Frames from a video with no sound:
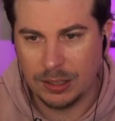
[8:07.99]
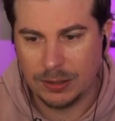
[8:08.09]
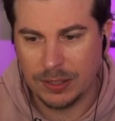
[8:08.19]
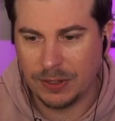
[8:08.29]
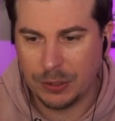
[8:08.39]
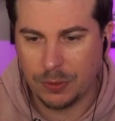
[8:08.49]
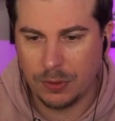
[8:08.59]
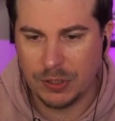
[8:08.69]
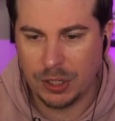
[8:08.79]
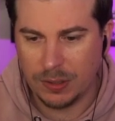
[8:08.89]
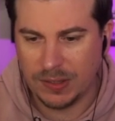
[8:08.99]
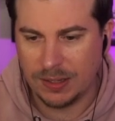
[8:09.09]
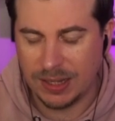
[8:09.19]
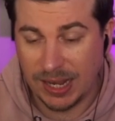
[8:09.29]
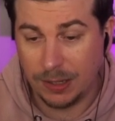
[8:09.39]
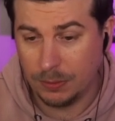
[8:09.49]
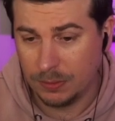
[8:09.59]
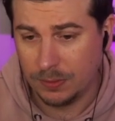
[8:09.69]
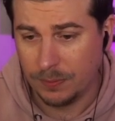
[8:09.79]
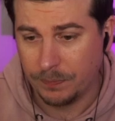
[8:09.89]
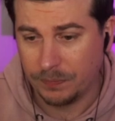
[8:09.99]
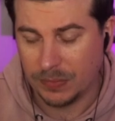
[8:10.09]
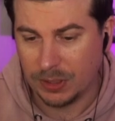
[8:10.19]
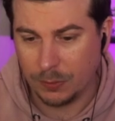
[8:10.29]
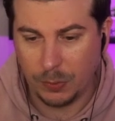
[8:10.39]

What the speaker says: So if I draw a Jolteon now, we